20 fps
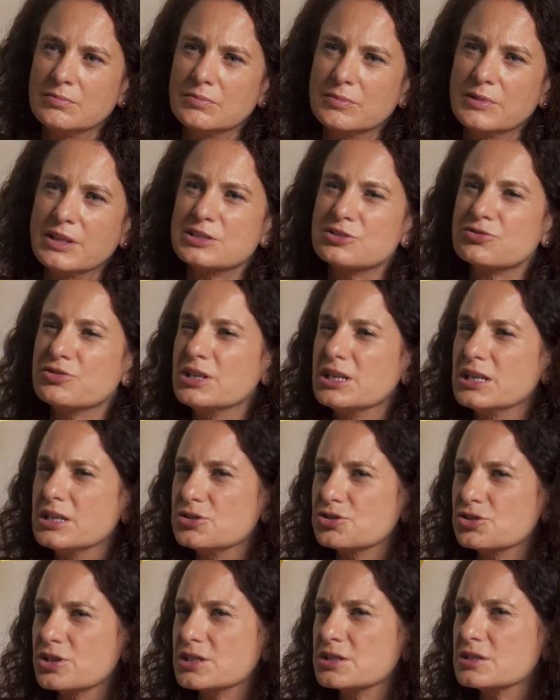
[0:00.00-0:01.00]
That's really
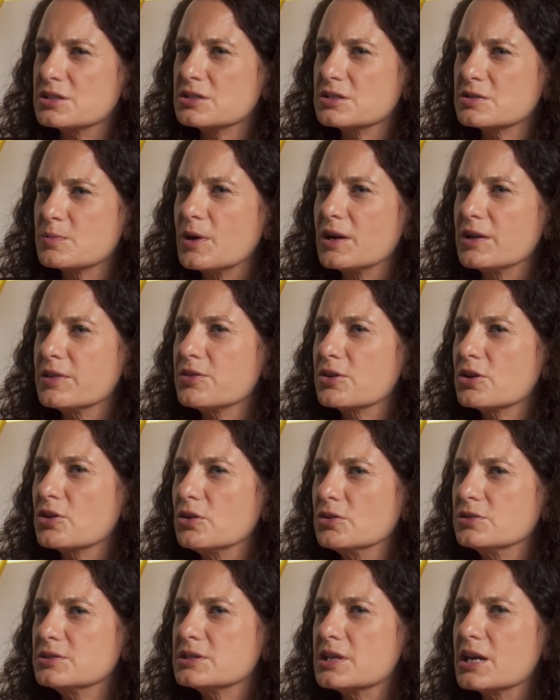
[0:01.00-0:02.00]
interesting as well in the
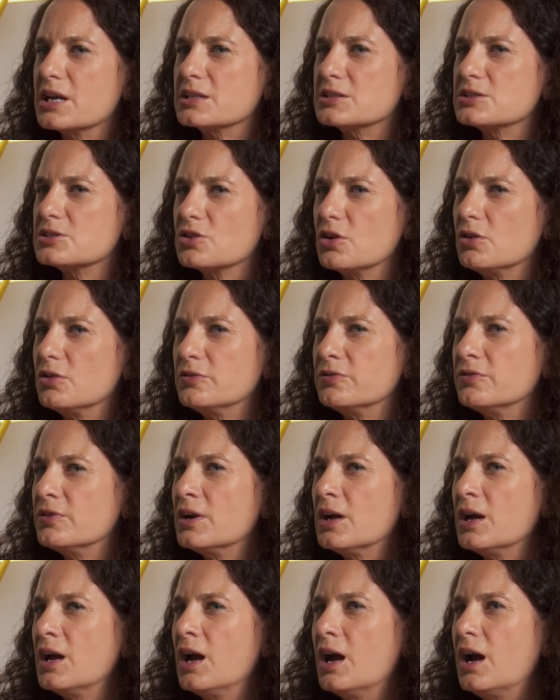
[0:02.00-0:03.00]
context of
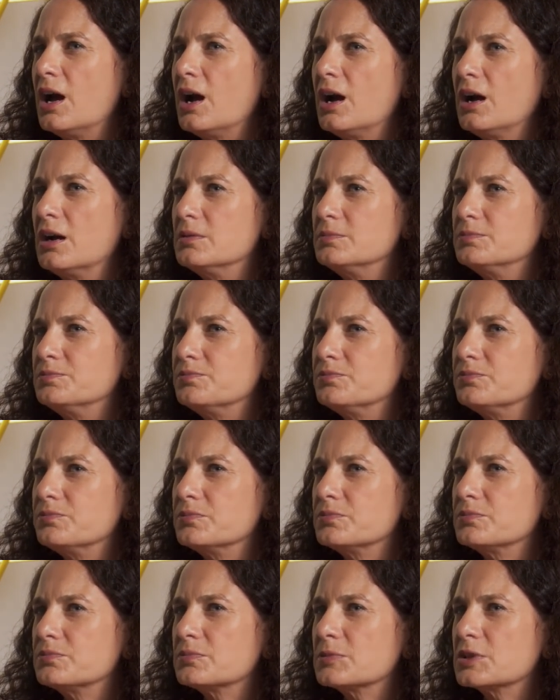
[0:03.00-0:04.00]

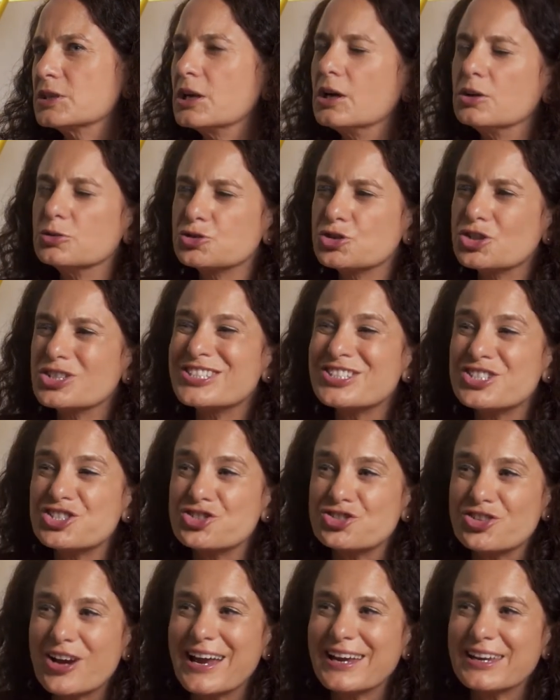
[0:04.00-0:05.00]
culture
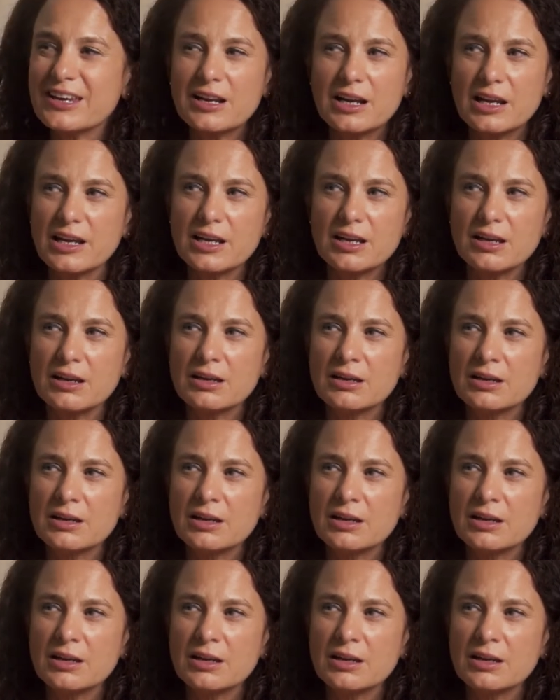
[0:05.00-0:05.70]
strangling